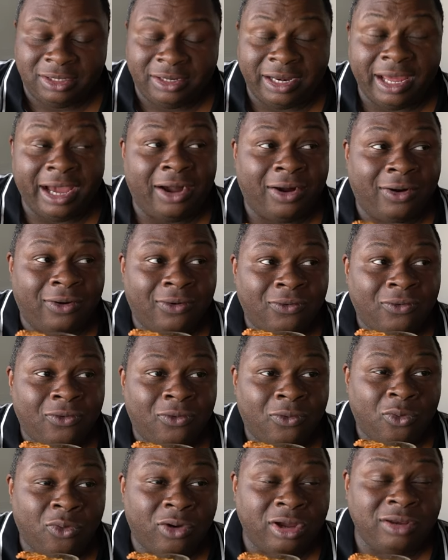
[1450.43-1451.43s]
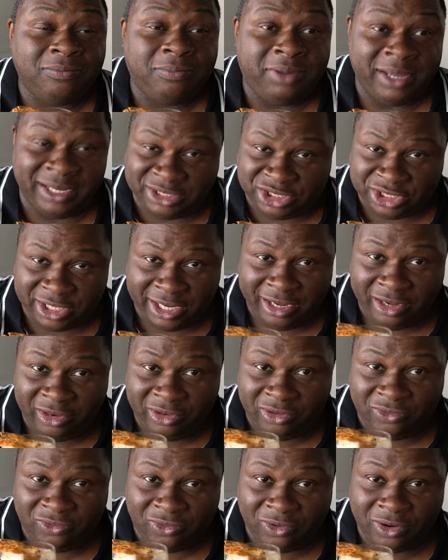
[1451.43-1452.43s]
Now, one big change
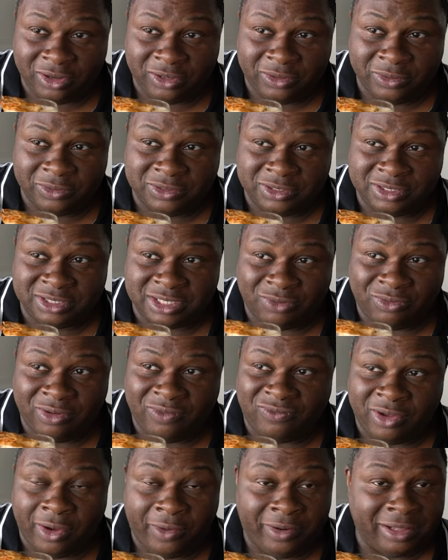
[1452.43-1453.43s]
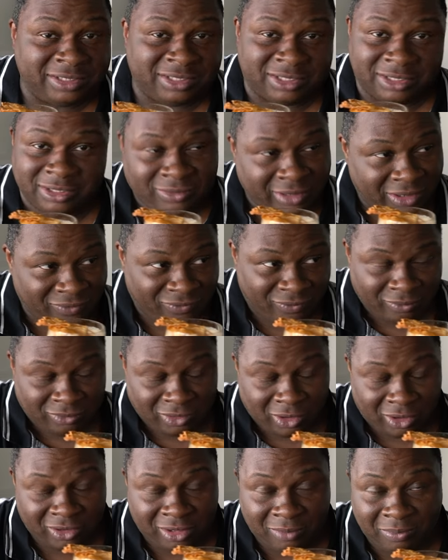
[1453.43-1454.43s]
for Narcoossee's that we've noticed, and we even
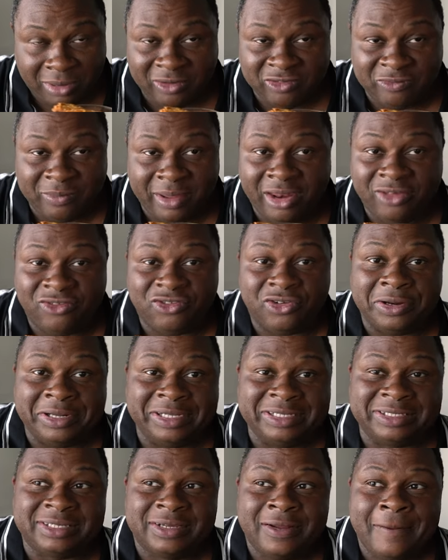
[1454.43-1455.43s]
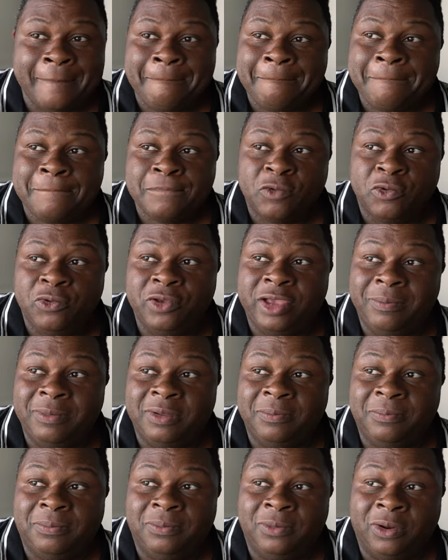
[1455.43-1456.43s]
talked to the beverage manager, is you can
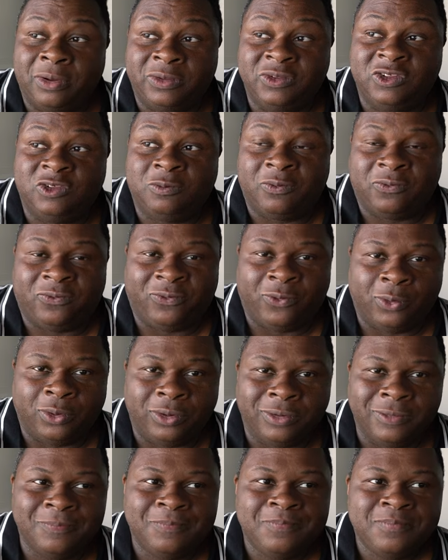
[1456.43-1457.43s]
been Narcoossee's before.